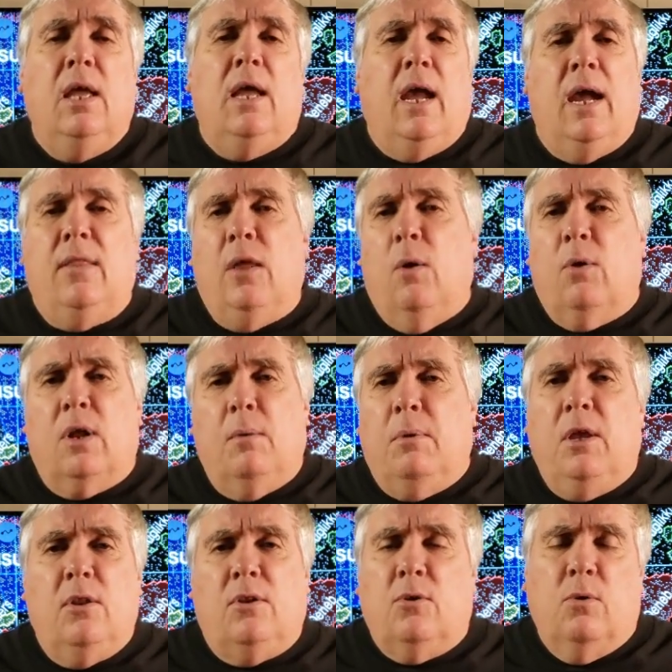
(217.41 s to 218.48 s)
and they were going to
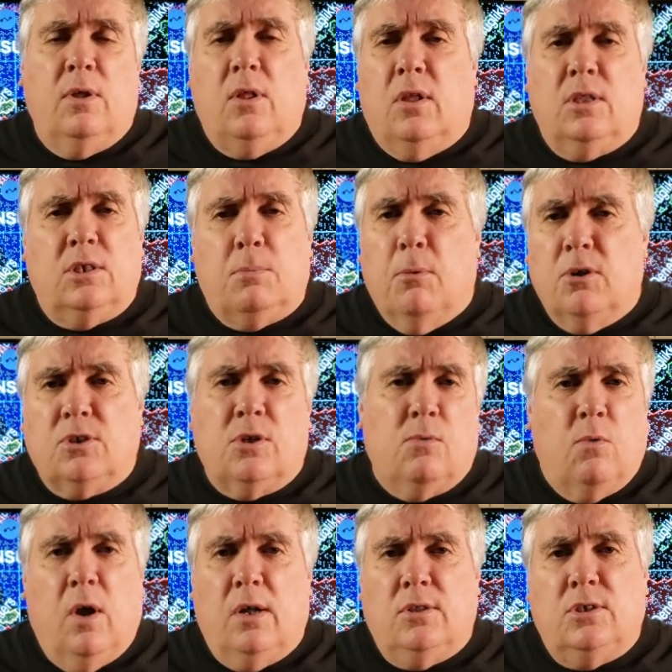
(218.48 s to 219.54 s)
be doing all these merchant
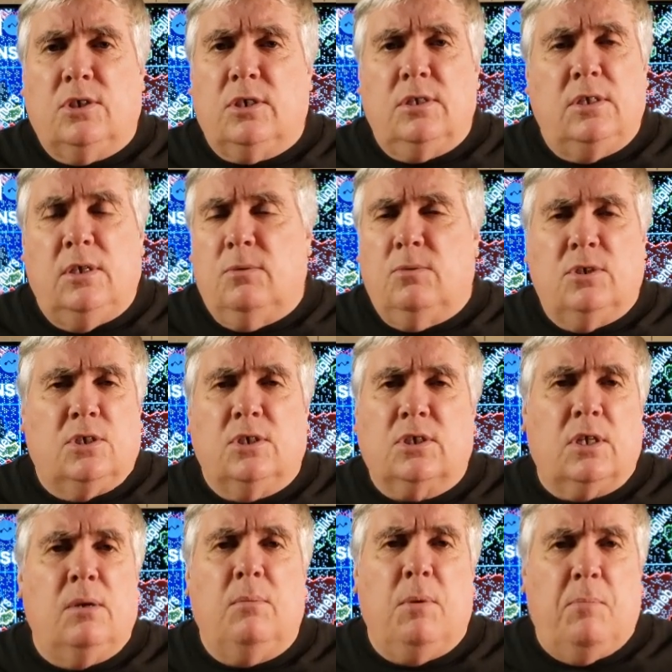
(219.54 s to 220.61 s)
runs, and it was just
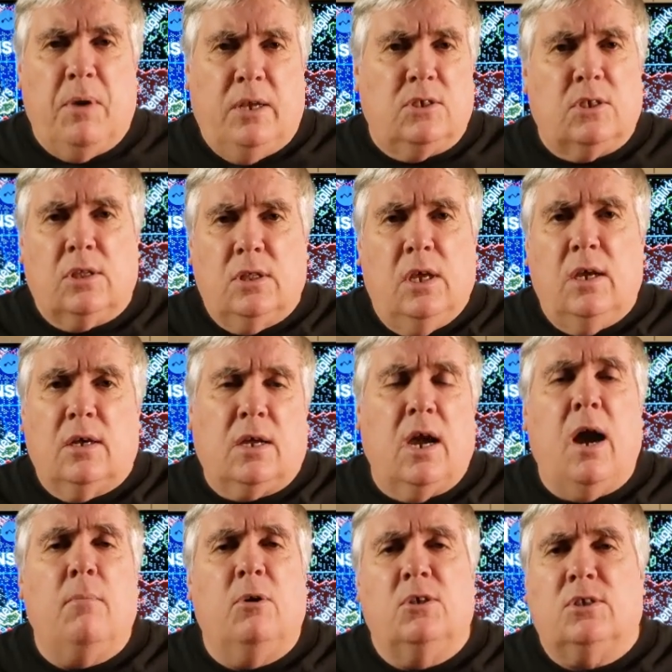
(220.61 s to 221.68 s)
going to be basically a
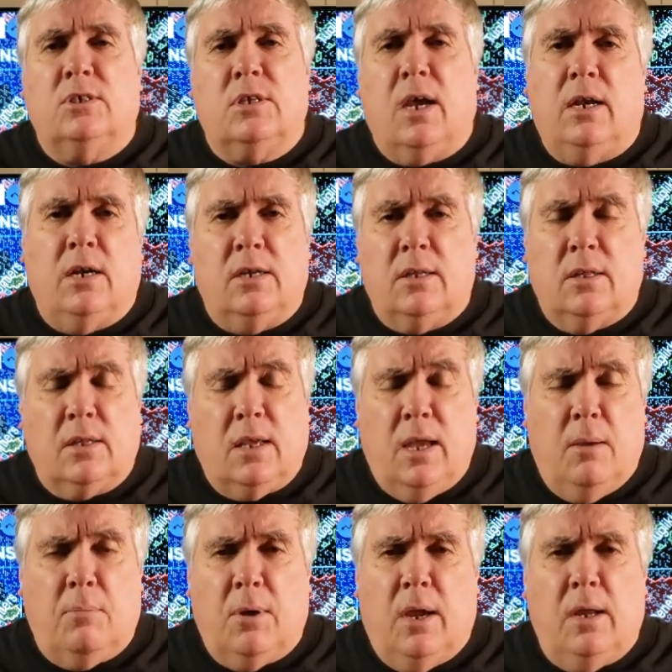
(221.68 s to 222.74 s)
commerce kind of
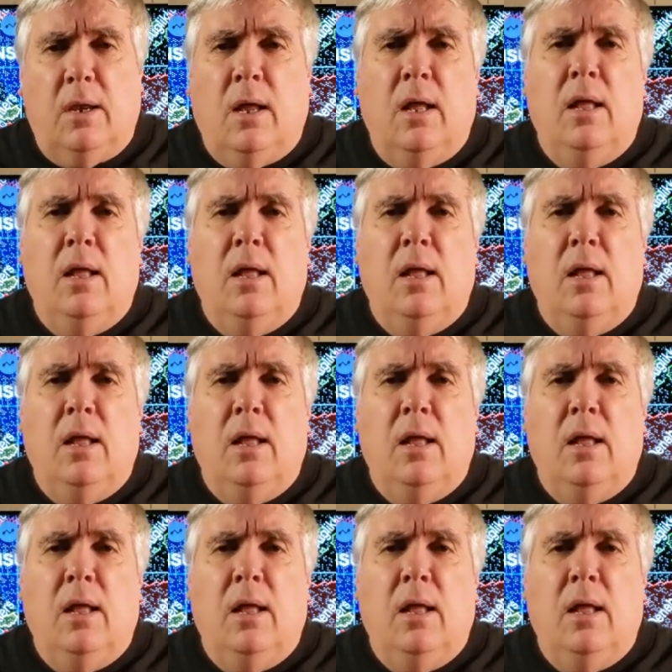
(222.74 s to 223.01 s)
campaign,